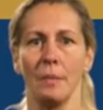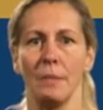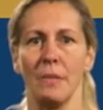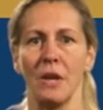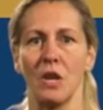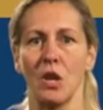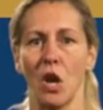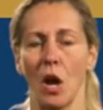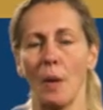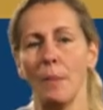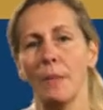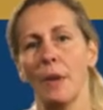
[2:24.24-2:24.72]

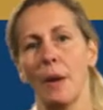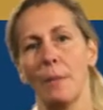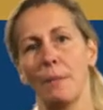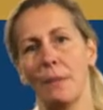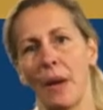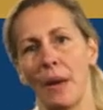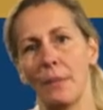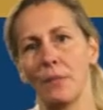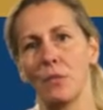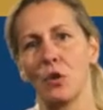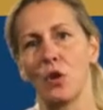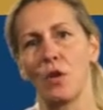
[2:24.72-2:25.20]
Become a
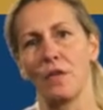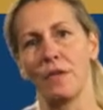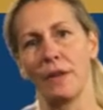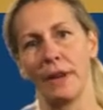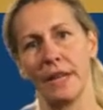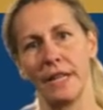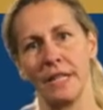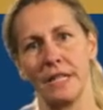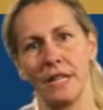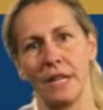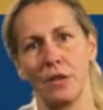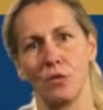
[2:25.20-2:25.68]
member of
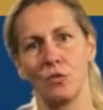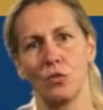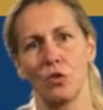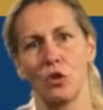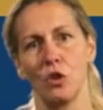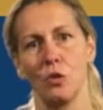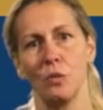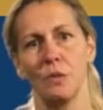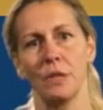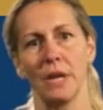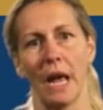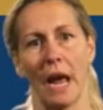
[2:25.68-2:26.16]
LinkedIn
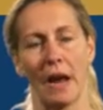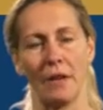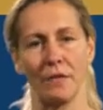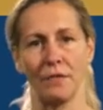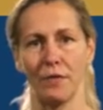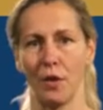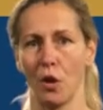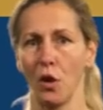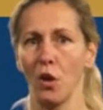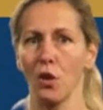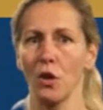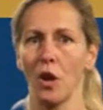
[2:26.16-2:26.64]
groups
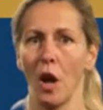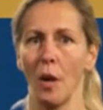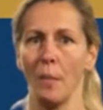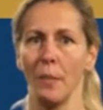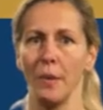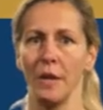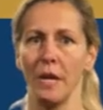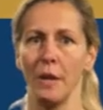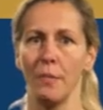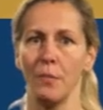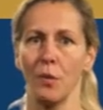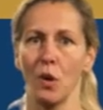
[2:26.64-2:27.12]
and follow
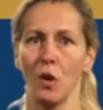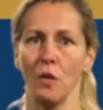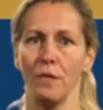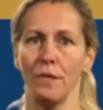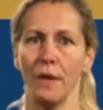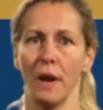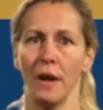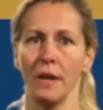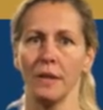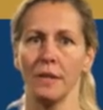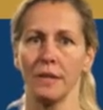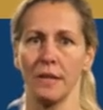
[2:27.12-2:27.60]
company
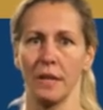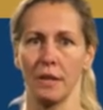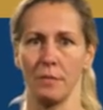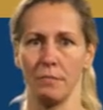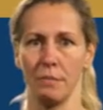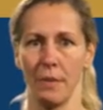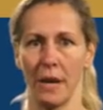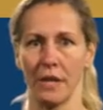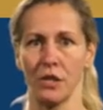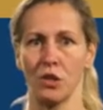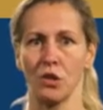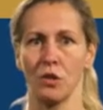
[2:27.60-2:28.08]
profiles
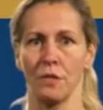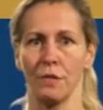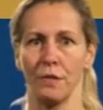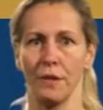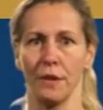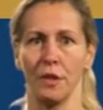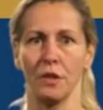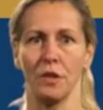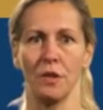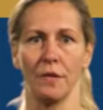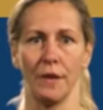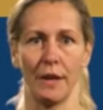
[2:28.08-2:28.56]
that match your
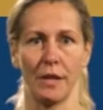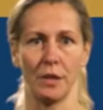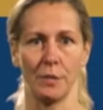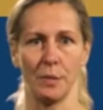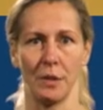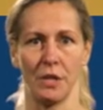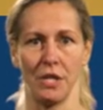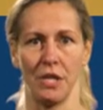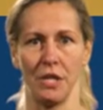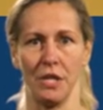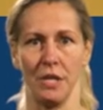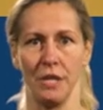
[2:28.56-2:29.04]
field of
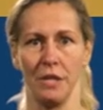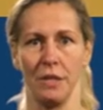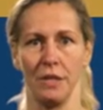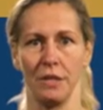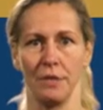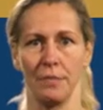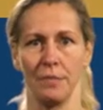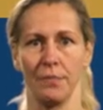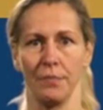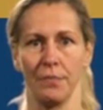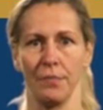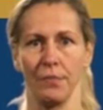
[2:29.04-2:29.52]

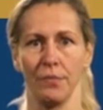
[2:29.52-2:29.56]
expertise.